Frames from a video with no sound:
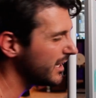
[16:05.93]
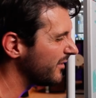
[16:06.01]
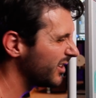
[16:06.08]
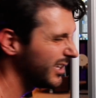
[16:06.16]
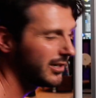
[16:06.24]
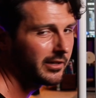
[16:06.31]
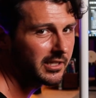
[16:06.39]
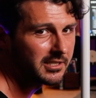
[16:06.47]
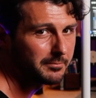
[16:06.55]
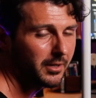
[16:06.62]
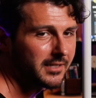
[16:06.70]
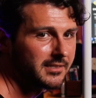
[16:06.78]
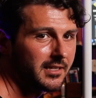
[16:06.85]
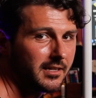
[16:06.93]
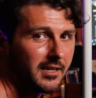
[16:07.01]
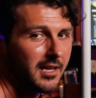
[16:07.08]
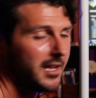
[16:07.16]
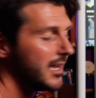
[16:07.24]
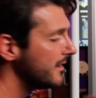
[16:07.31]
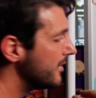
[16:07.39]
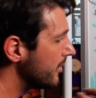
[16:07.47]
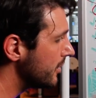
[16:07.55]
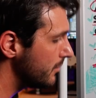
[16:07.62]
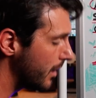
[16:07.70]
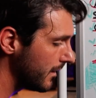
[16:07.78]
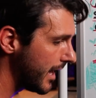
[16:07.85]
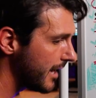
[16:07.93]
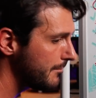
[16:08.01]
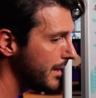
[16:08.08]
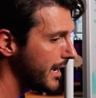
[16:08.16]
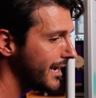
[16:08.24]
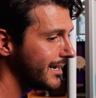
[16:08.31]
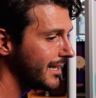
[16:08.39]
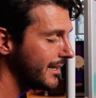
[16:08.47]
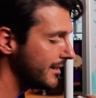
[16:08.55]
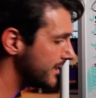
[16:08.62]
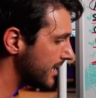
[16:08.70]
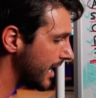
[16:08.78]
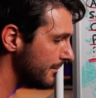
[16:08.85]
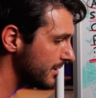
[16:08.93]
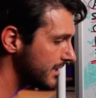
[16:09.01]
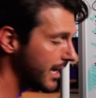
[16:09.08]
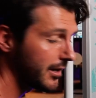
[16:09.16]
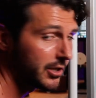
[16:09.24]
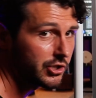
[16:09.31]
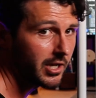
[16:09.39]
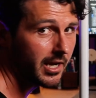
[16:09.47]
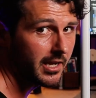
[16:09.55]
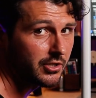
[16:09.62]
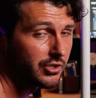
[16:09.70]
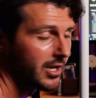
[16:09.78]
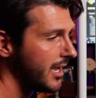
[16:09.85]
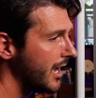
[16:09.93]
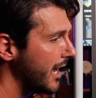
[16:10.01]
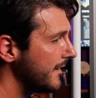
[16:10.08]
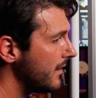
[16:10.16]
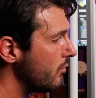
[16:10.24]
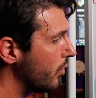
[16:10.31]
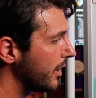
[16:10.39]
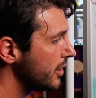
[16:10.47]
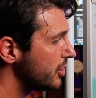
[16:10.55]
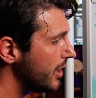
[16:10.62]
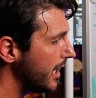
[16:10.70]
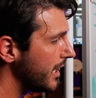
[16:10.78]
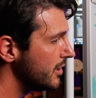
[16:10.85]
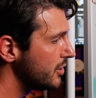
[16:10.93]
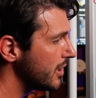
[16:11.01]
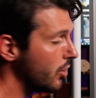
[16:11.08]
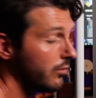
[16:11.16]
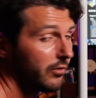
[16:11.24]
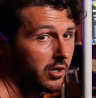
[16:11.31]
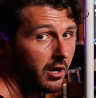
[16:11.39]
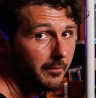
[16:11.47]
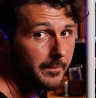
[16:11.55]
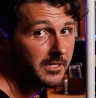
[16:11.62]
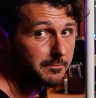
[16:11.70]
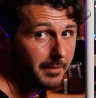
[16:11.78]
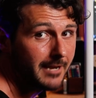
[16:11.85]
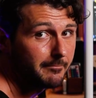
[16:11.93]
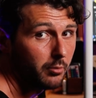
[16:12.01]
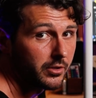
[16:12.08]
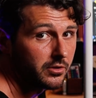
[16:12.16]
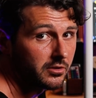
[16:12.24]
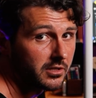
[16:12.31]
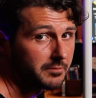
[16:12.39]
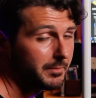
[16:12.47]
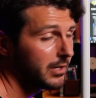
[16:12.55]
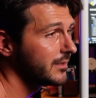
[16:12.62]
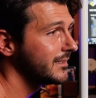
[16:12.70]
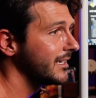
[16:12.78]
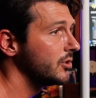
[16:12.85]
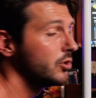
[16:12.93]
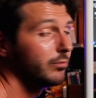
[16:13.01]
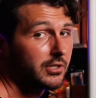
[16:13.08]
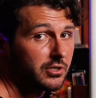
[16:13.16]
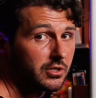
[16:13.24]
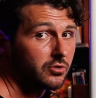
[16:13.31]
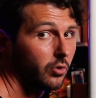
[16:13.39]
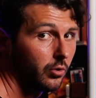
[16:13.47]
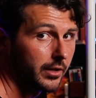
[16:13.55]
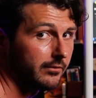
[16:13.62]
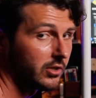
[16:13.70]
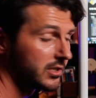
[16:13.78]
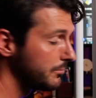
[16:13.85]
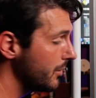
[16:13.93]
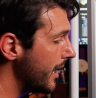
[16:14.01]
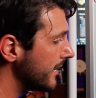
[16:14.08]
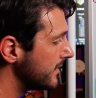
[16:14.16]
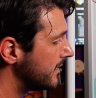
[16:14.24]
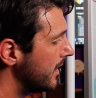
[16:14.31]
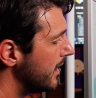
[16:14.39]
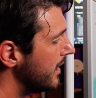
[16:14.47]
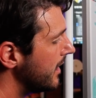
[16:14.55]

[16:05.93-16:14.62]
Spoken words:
They've clearly expressed that they're in a lot of pain, the time is now to change, and they want to change and overcome this pain point they're experiencing to reach this goal they've expressed.